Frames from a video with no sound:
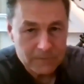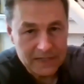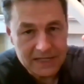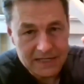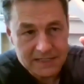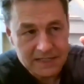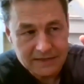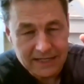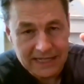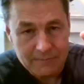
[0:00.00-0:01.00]
is
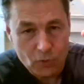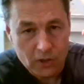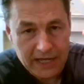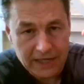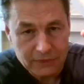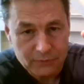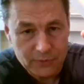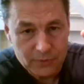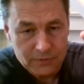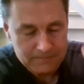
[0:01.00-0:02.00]
they let more light
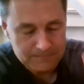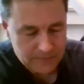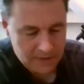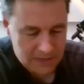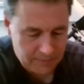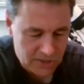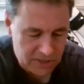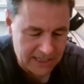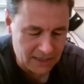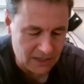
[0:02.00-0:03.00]
through,
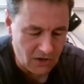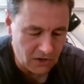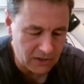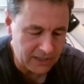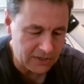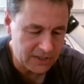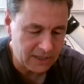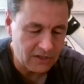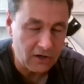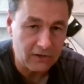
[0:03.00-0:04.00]
especially at longer at
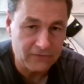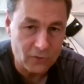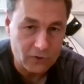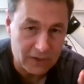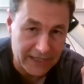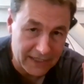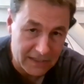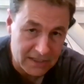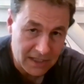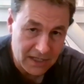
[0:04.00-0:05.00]
uh, longer focal
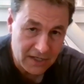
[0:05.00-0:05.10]
lengths.